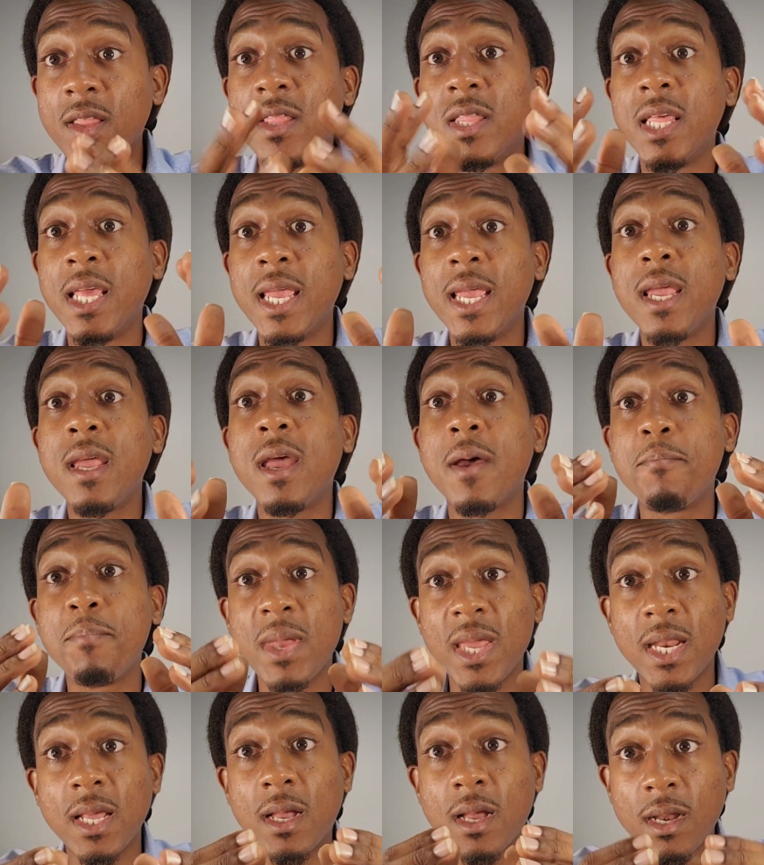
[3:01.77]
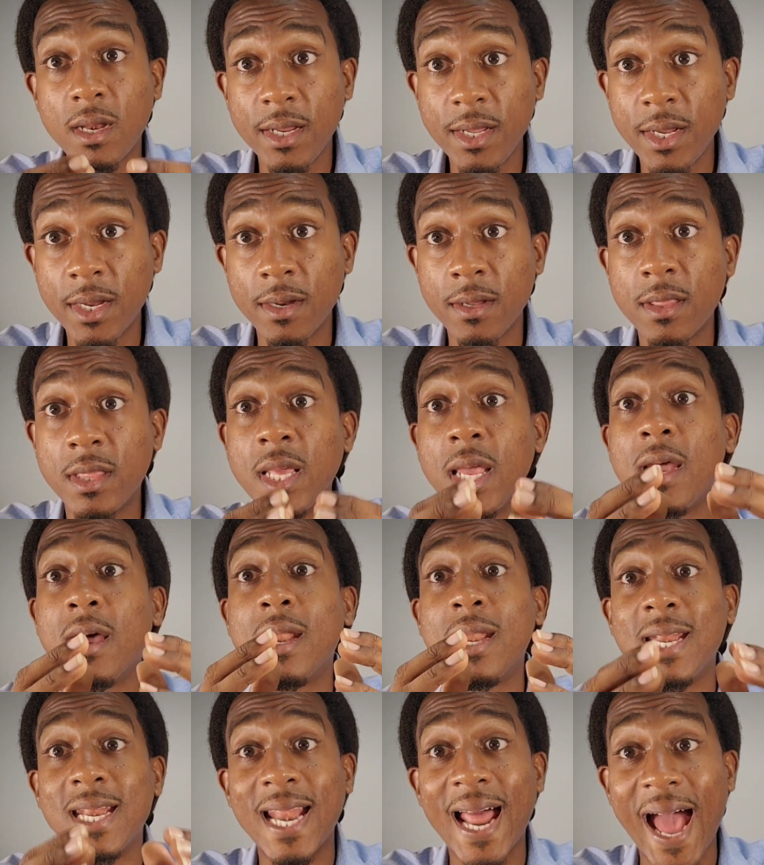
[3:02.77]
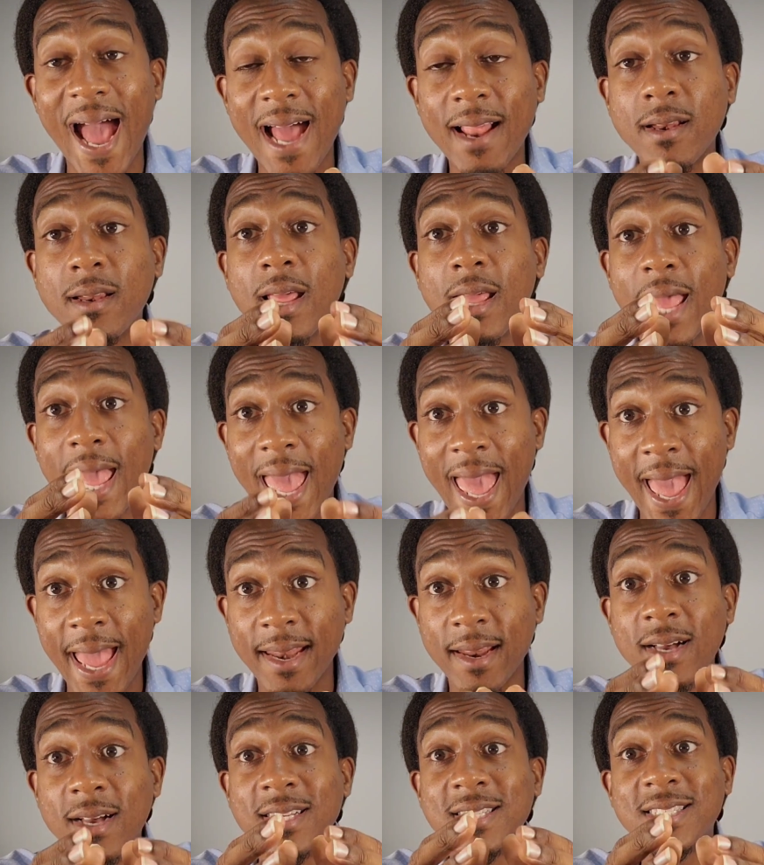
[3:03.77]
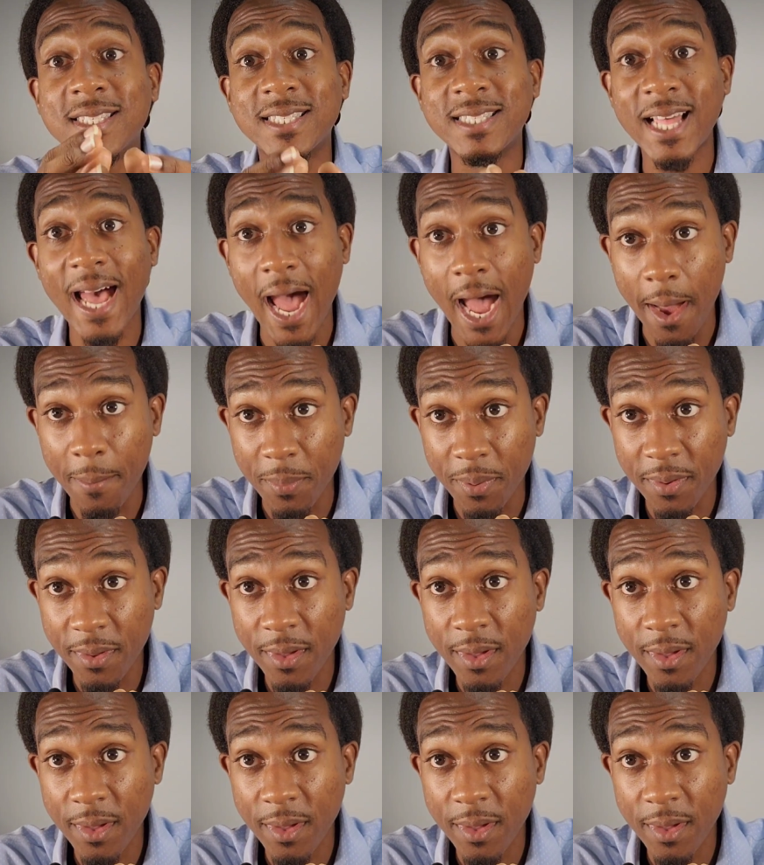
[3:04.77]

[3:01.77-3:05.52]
they have made it clear they are not at stop.